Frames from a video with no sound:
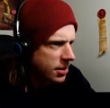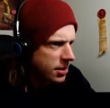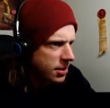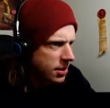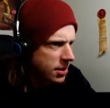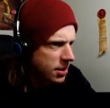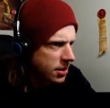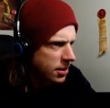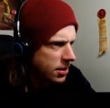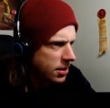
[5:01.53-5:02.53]

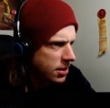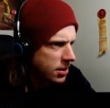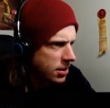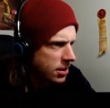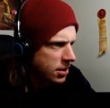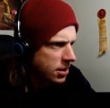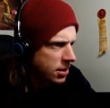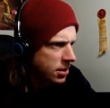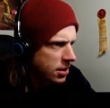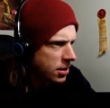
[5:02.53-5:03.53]

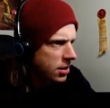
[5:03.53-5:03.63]
No one is speaking in this clip.